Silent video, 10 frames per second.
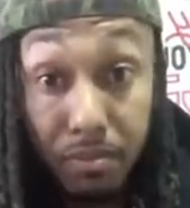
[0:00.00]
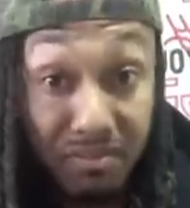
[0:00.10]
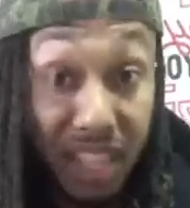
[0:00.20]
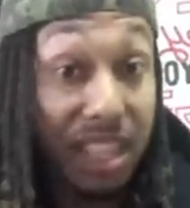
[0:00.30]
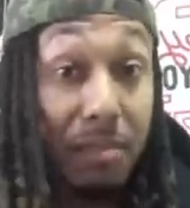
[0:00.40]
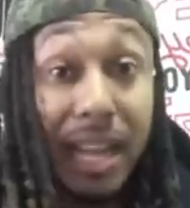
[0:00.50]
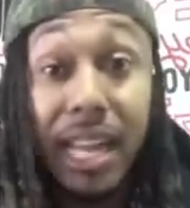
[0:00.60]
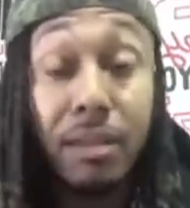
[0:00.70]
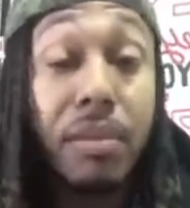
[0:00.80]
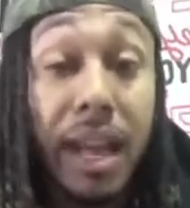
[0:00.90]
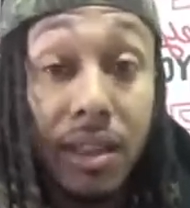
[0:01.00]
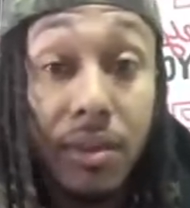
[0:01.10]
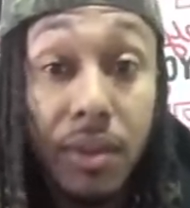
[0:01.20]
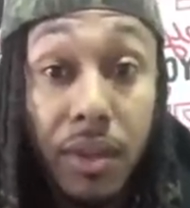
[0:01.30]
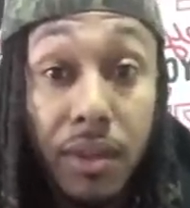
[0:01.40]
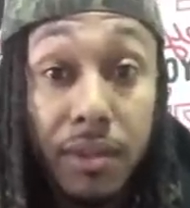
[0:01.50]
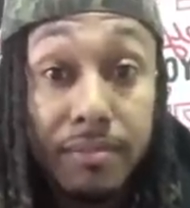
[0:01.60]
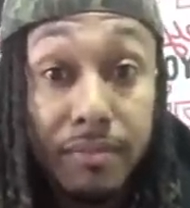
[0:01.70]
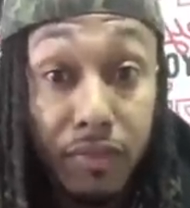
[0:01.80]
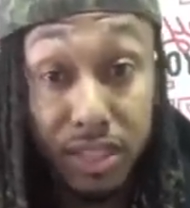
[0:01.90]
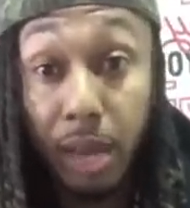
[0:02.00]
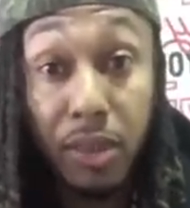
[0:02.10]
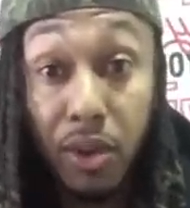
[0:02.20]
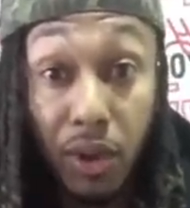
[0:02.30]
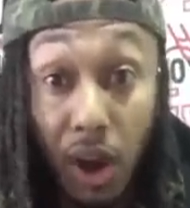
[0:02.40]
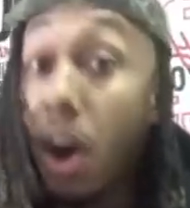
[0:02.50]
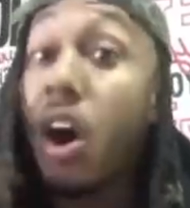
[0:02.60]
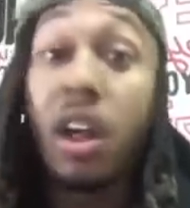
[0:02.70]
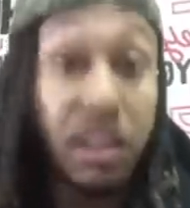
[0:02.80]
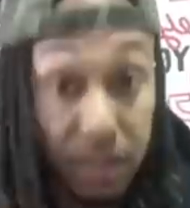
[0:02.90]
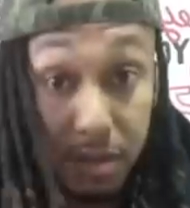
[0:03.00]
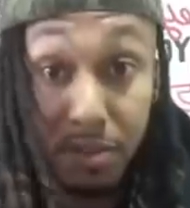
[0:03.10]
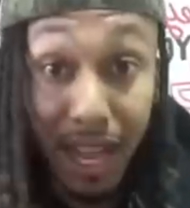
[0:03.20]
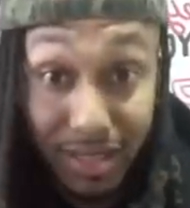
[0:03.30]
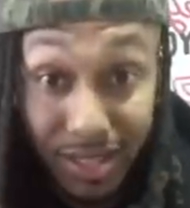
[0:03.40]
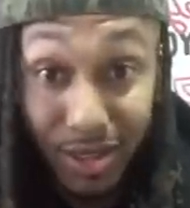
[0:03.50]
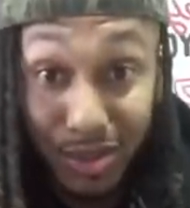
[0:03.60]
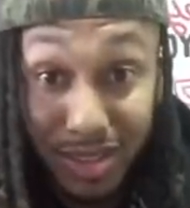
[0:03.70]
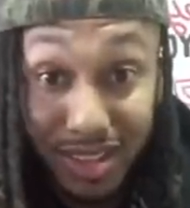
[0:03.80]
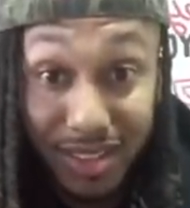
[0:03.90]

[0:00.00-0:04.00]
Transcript: Nothing might not apply to you. For some of you, all of it applies to you.